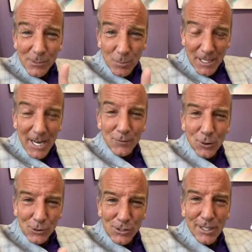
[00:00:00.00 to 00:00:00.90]

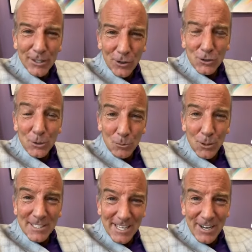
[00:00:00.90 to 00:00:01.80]
behavioral psychology
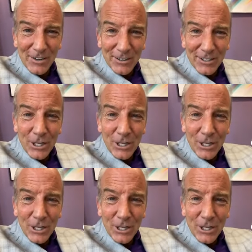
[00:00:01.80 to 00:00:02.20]
points out,